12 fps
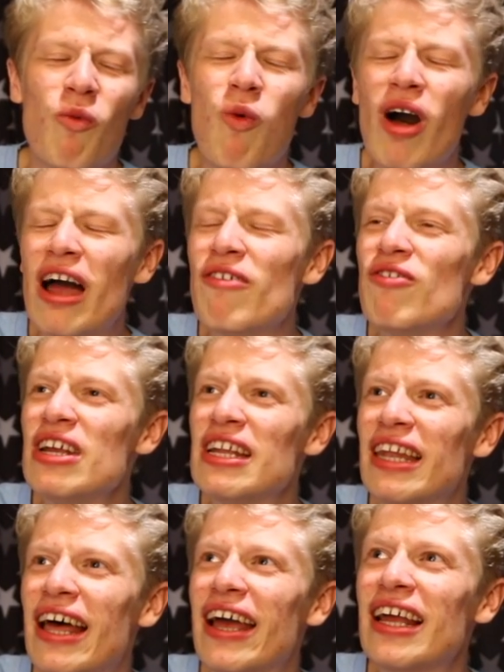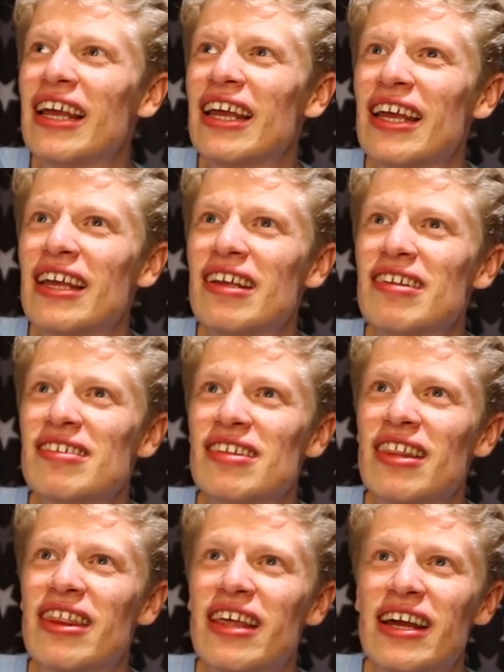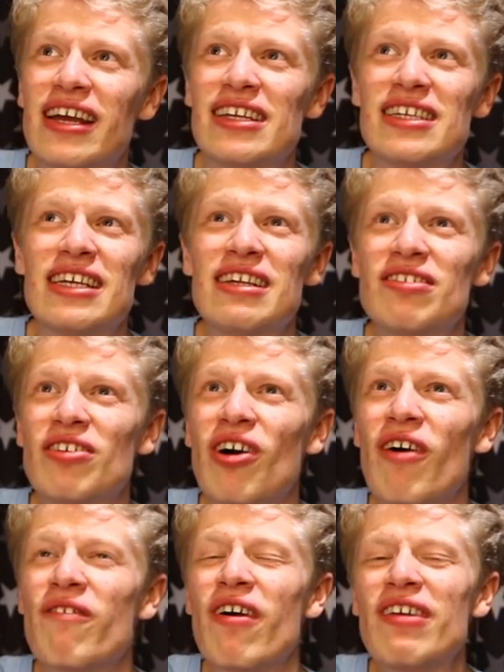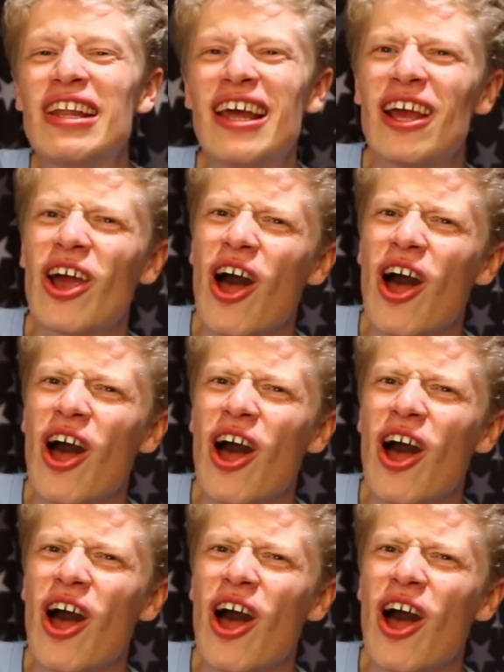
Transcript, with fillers: what I really like is that he's got a very like